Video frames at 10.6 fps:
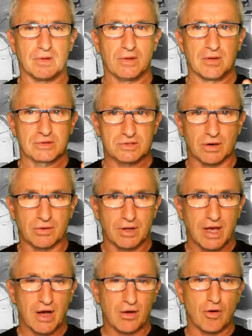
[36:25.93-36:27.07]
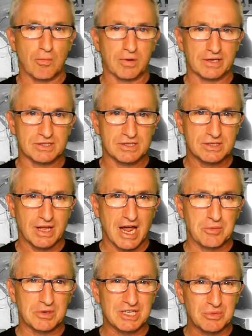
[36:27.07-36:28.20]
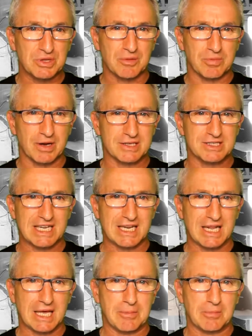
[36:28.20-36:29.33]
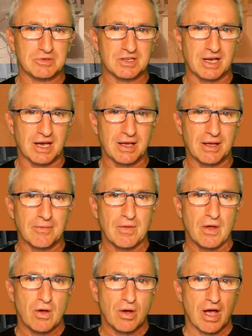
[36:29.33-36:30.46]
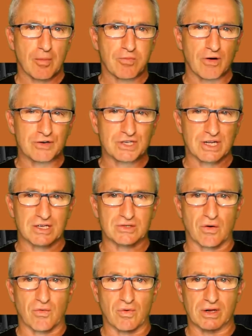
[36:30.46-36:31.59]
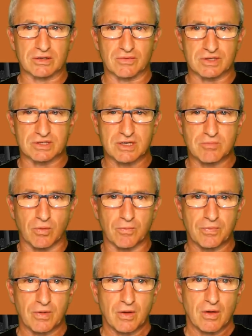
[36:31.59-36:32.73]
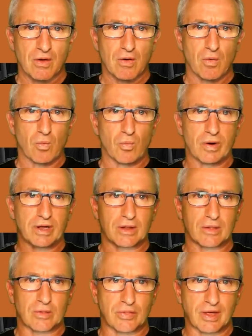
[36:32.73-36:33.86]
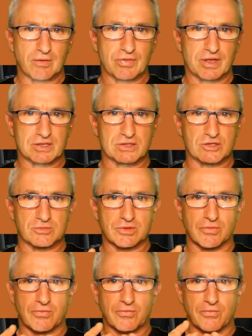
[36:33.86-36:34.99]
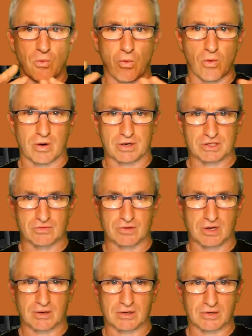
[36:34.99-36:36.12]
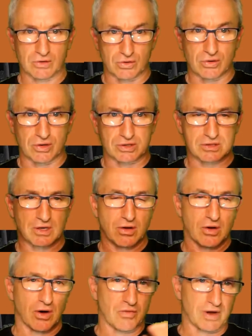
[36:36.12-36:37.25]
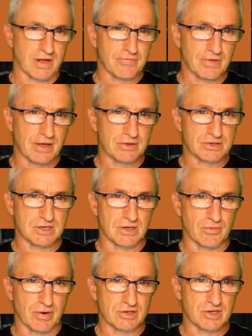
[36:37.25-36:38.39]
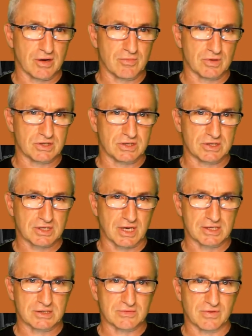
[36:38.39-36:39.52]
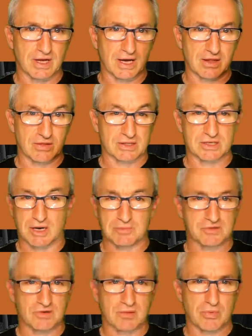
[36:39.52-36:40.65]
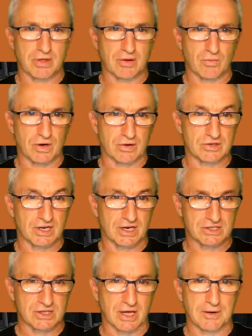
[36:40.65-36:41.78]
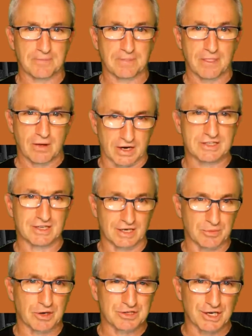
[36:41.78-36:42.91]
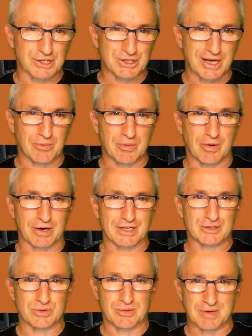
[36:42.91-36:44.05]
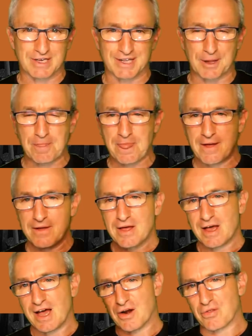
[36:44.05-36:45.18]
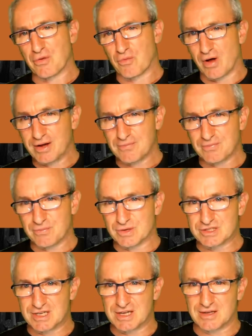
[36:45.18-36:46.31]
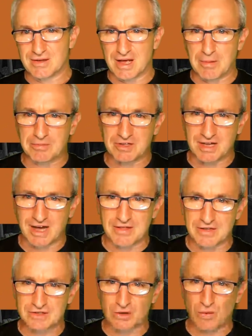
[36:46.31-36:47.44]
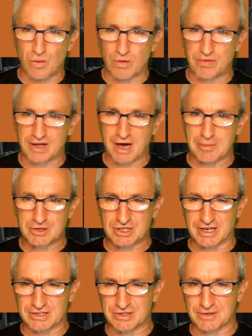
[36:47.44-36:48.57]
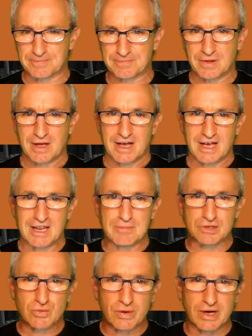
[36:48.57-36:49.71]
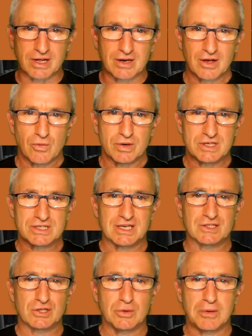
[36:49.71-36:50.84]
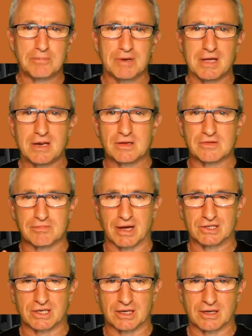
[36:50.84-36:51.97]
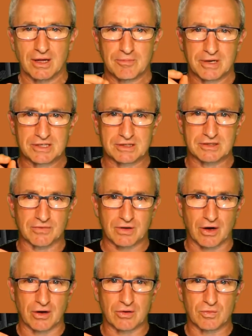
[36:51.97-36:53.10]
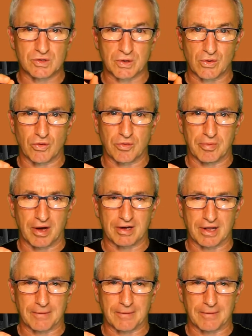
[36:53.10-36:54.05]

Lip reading: So how complex is it? How do we deal with the complexity in MMTk? Our approach is relatively simple. We think of things in terms of 4 discrete units. On the left there, you see the runtime, which in this case is V8, and that's an upstream thing. We don't touch that. Ideally, we don't touch that. We might need to at the beginning. And on the right, we see MMTk, and that's the core of the garbage collector. And in between, we see 2 impedance matching pieces of code, which we call the binding.